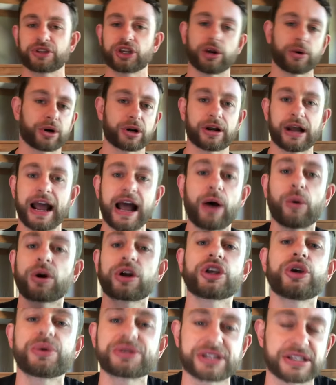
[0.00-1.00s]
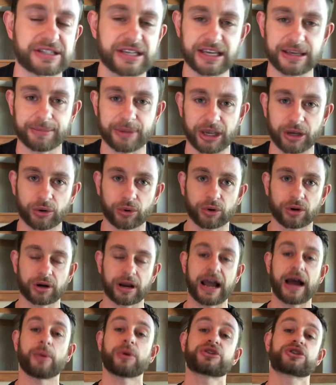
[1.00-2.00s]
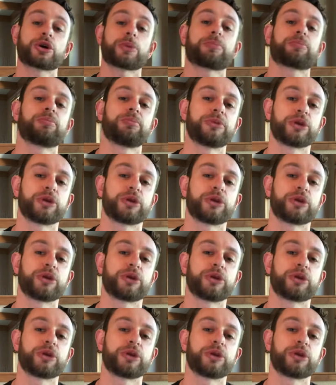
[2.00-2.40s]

you know, or how are you as a teammate, or how would your,